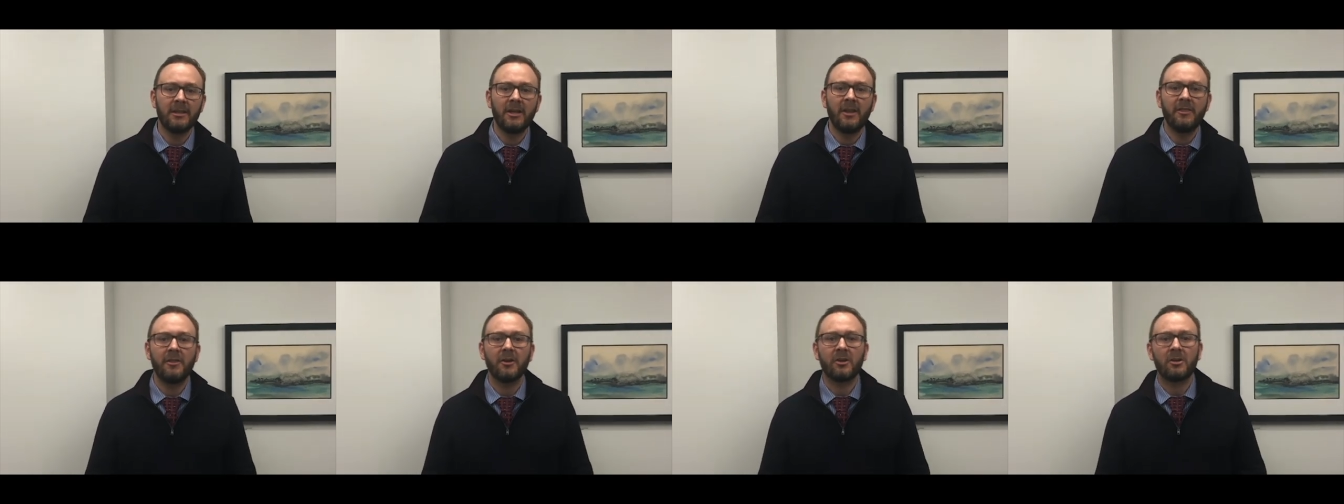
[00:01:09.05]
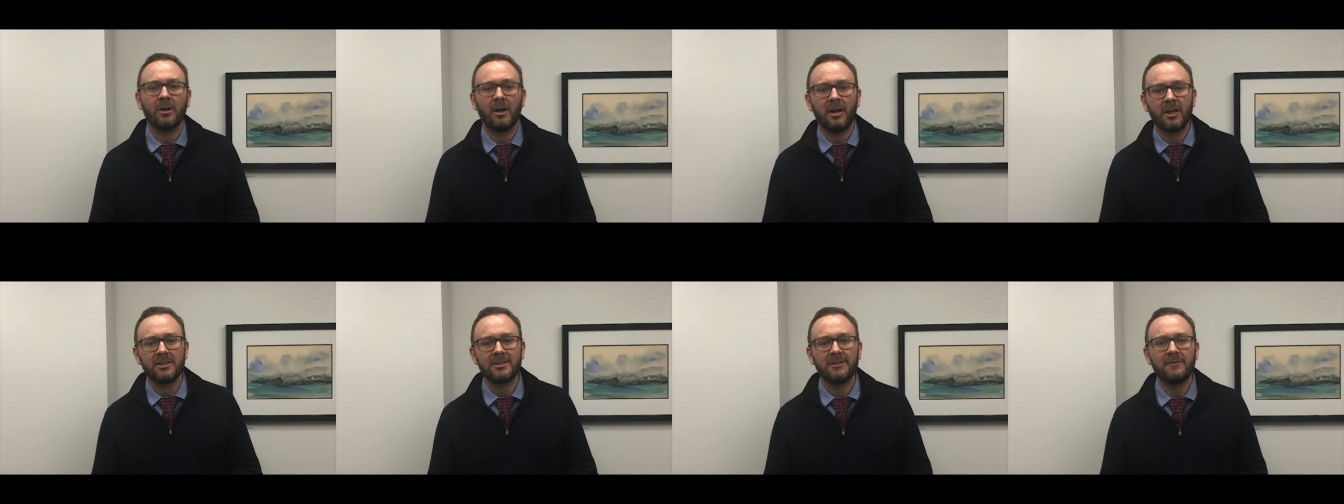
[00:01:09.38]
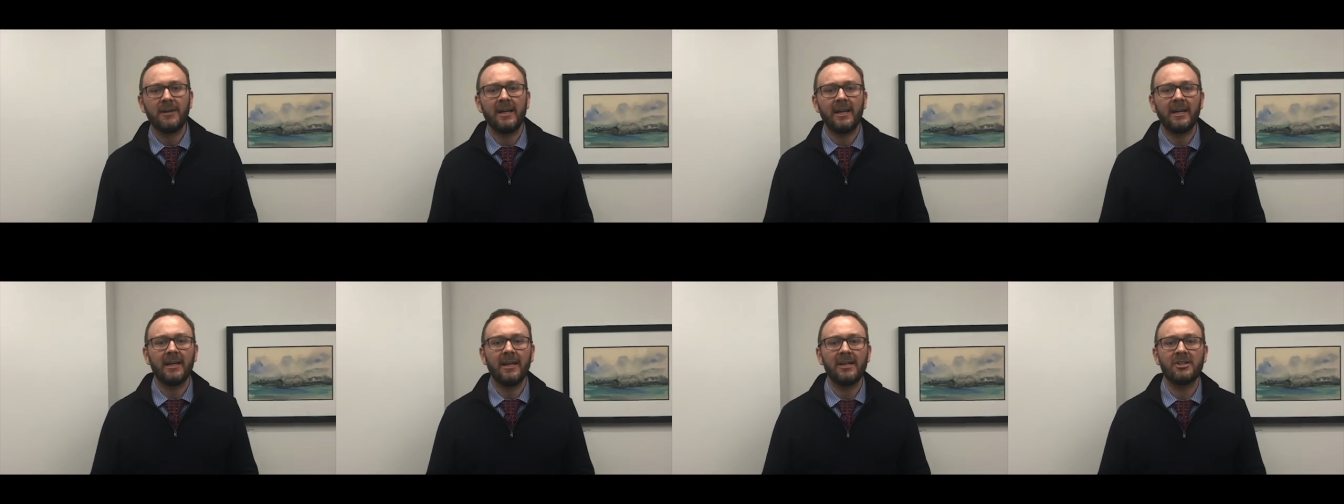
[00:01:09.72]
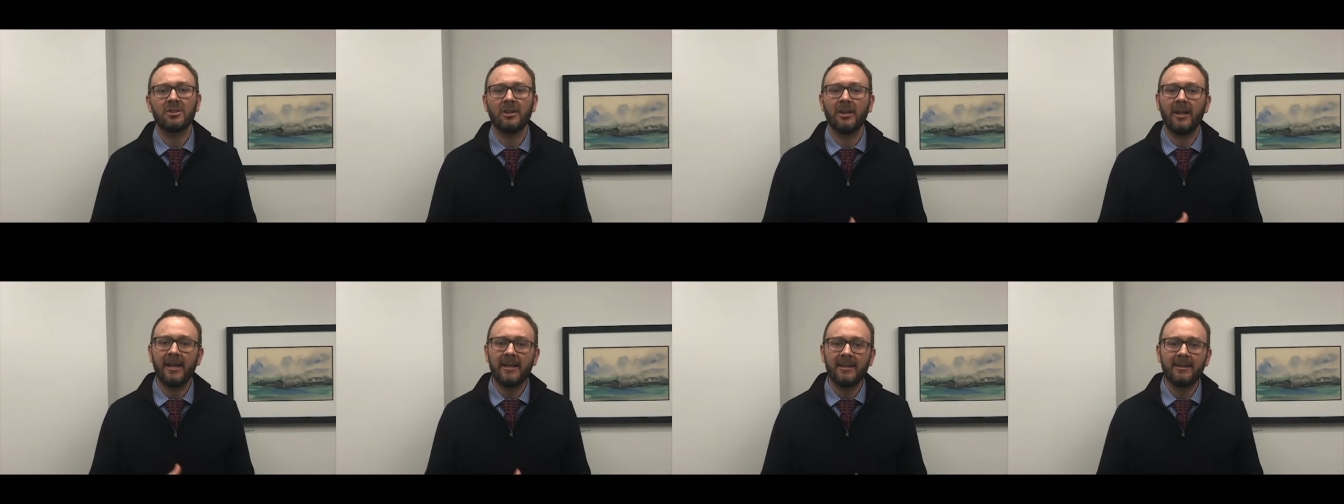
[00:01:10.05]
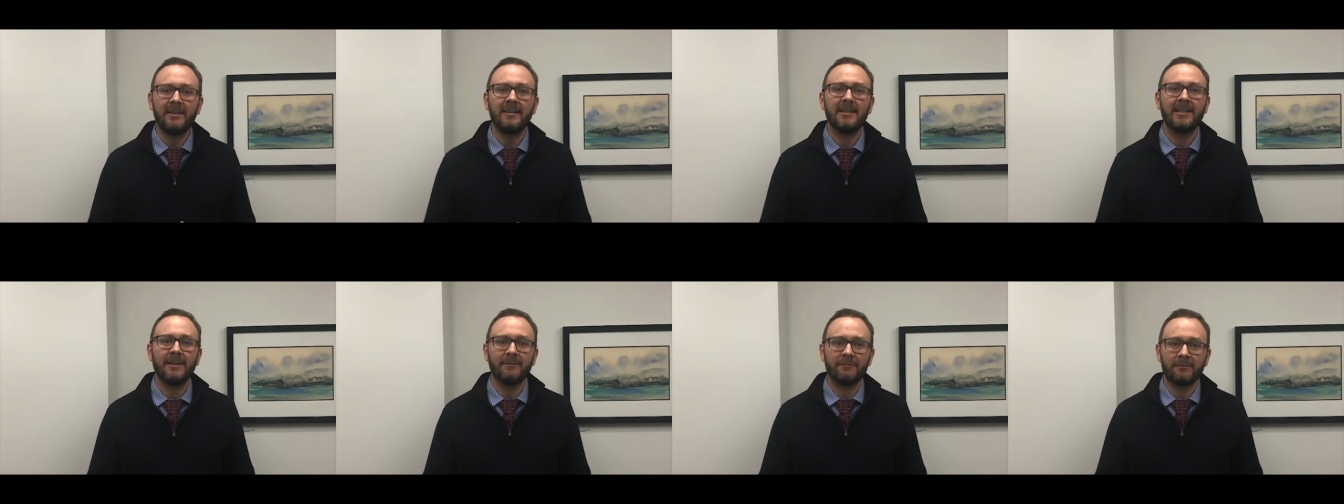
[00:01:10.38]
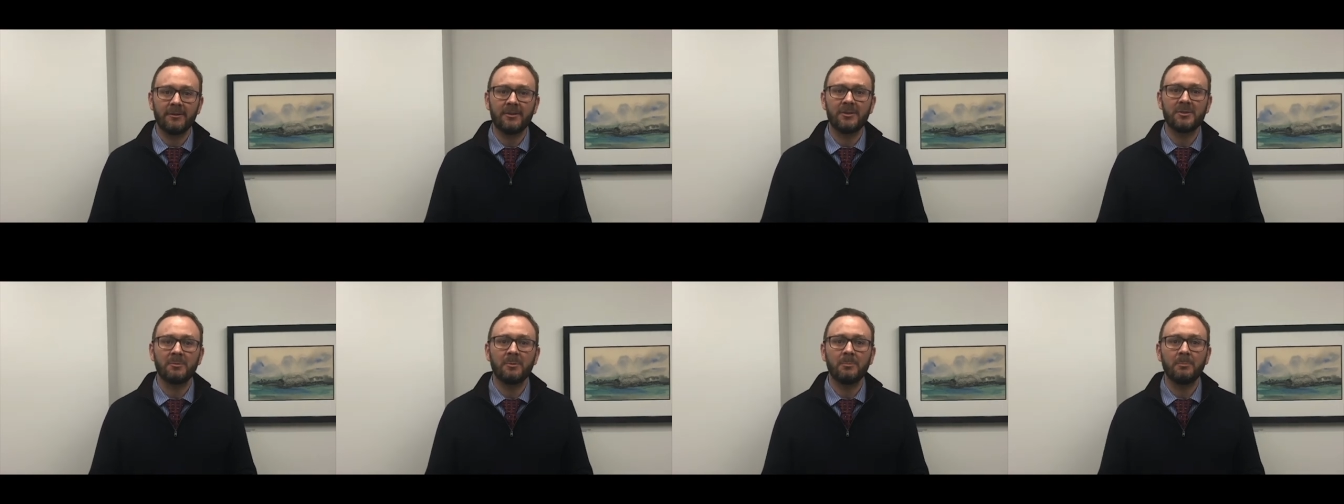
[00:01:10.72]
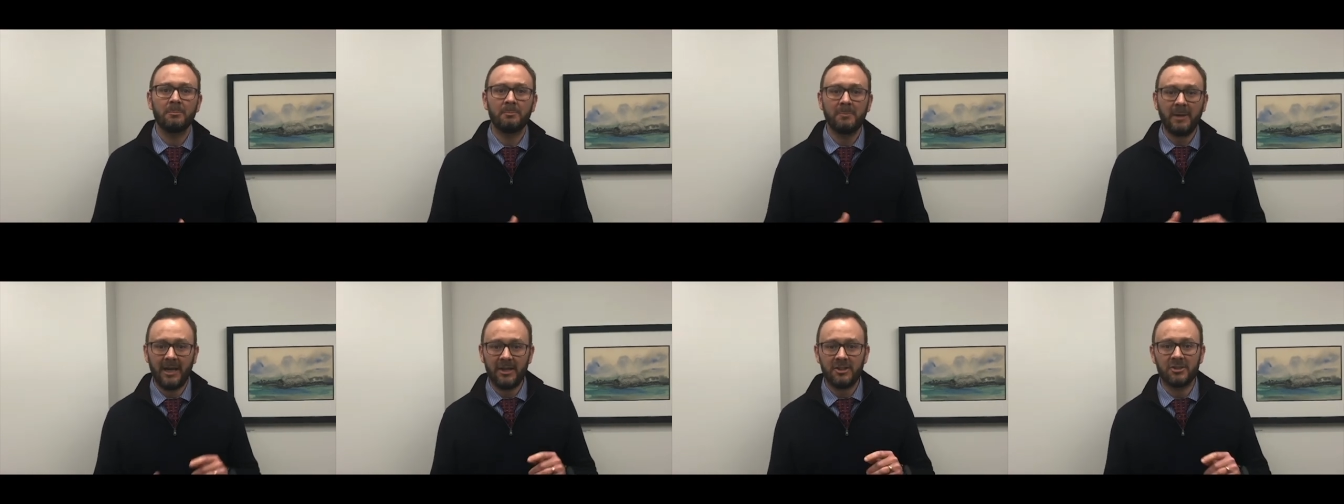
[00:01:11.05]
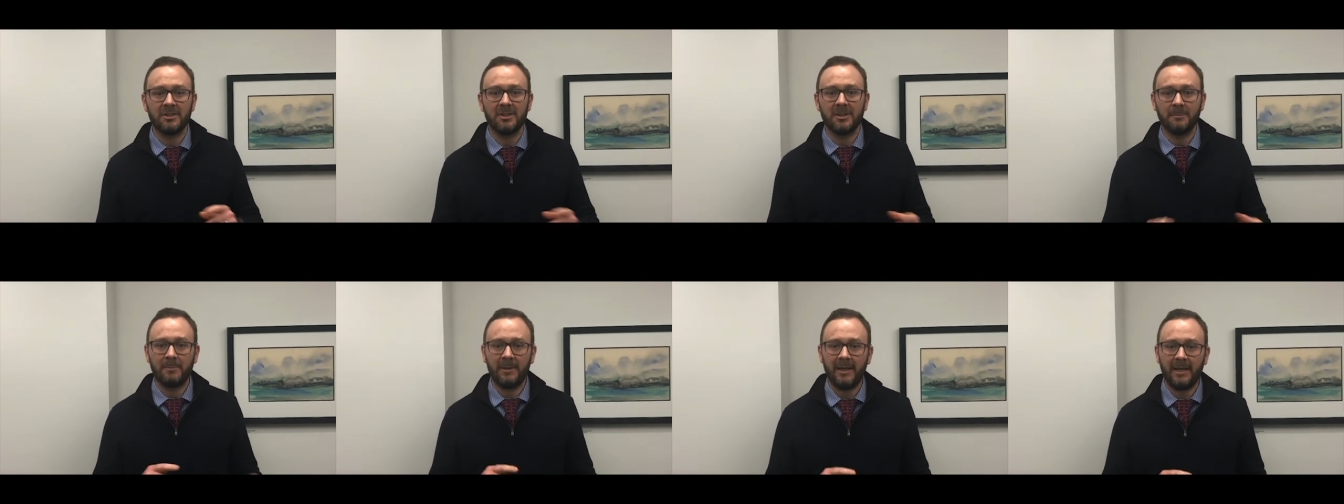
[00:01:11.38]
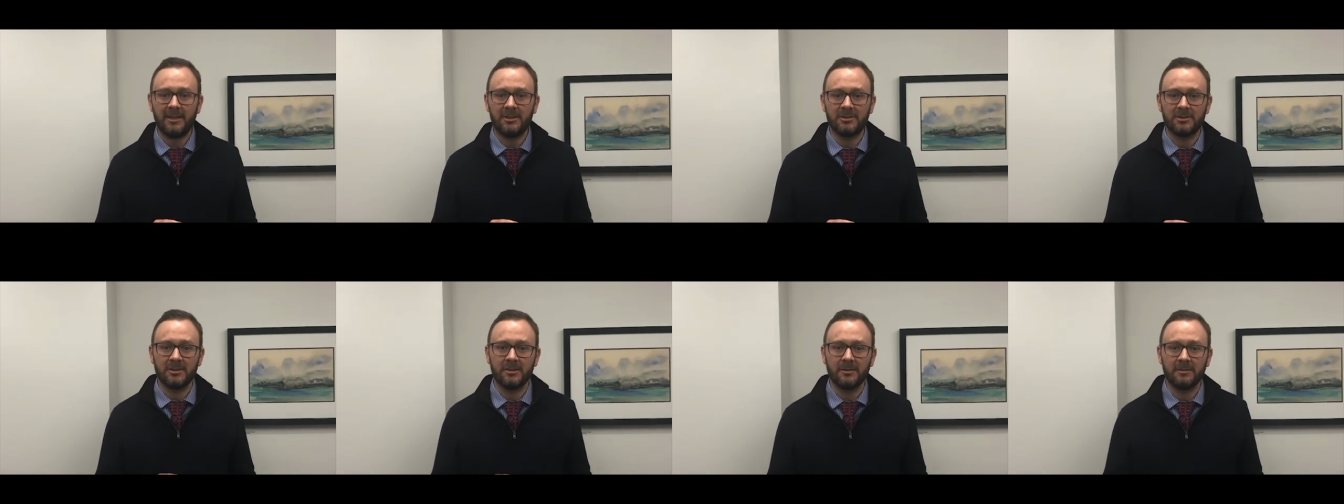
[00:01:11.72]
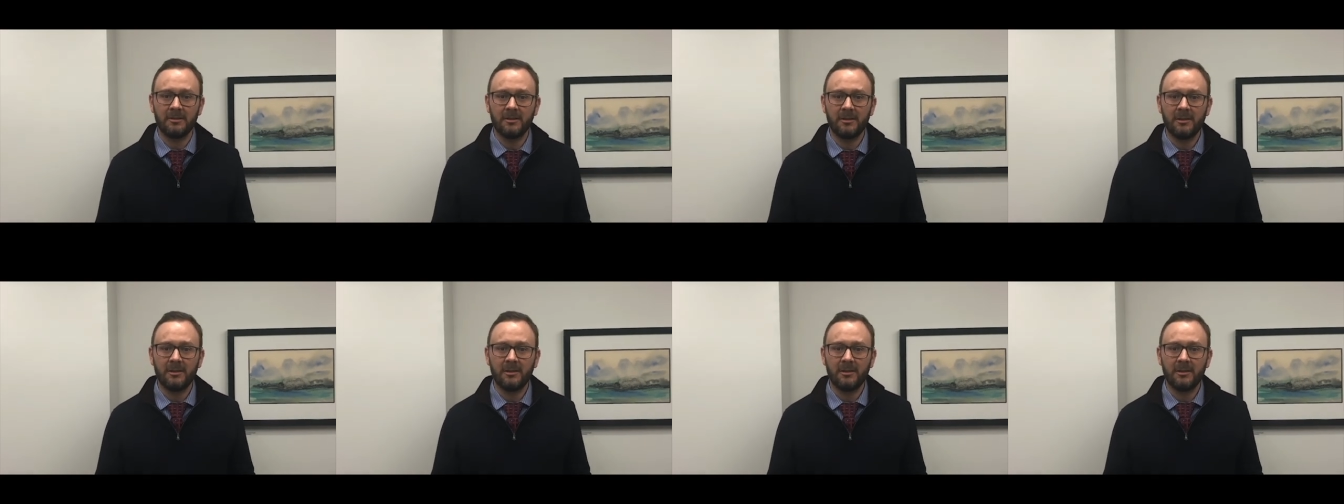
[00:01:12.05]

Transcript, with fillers: The cause of AIH likely differs patient to patient,